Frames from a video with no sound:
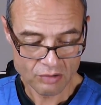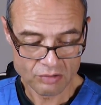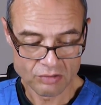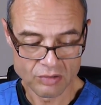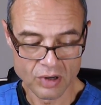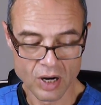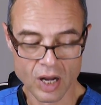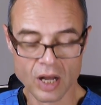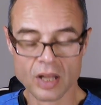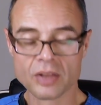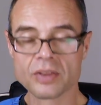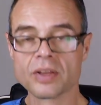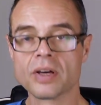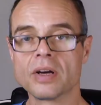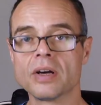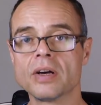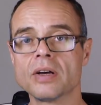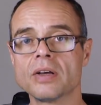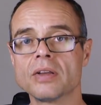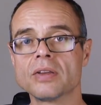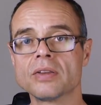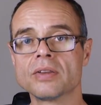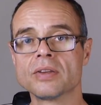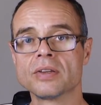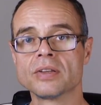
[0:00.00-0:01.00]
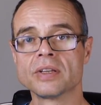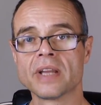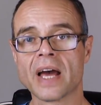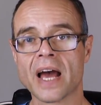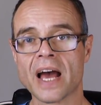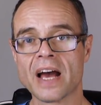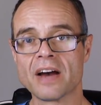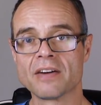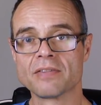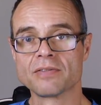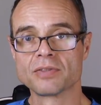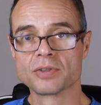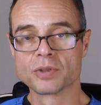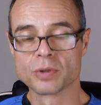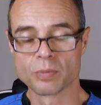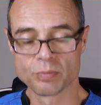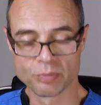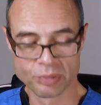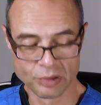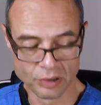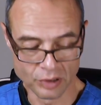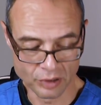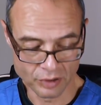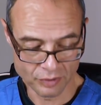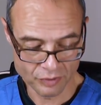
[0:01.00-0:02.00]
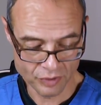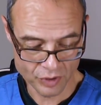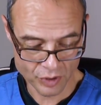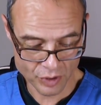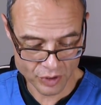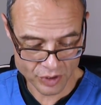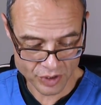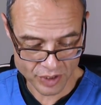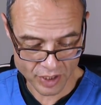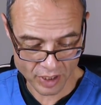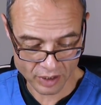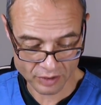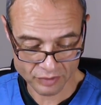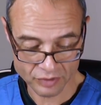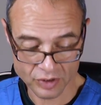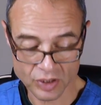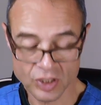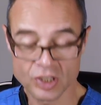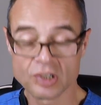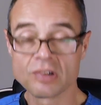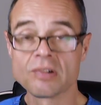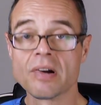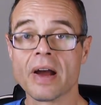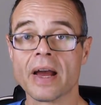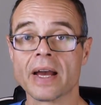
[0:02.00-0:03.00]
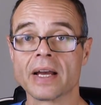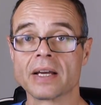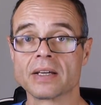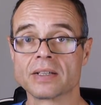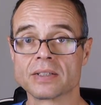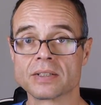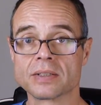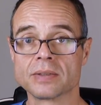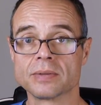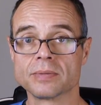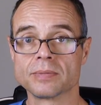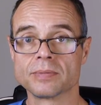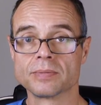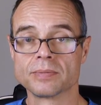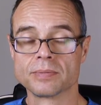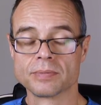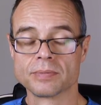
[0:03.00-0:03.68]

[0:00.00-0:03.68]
rather than have to prove yourself correct,